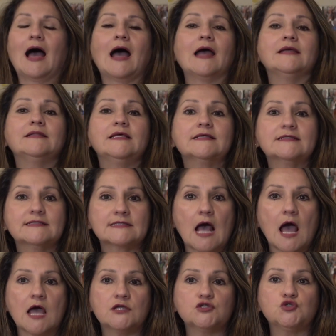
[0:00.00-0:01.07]
I
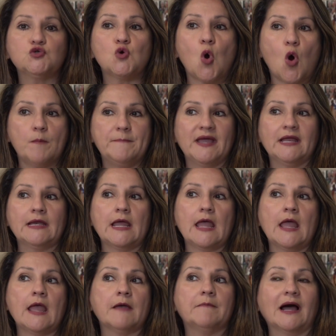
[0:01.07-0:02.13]
decided to open
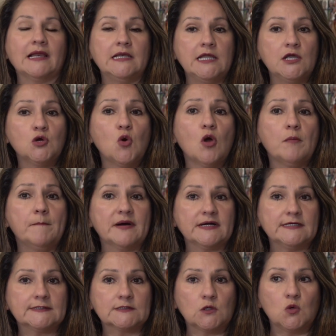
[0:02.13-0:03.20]
a bilingual
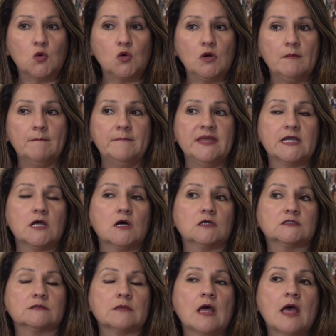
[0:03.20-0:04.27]
preschool
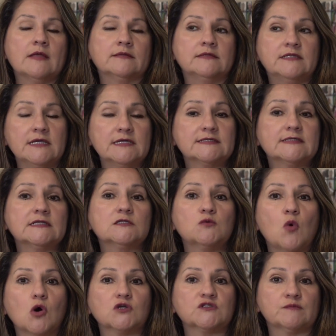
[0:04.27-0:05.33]
because this
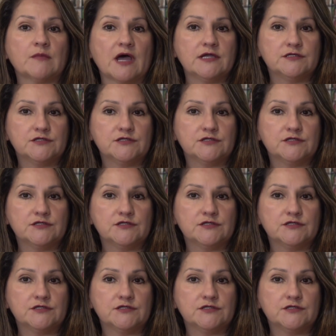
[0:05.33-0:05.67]
was my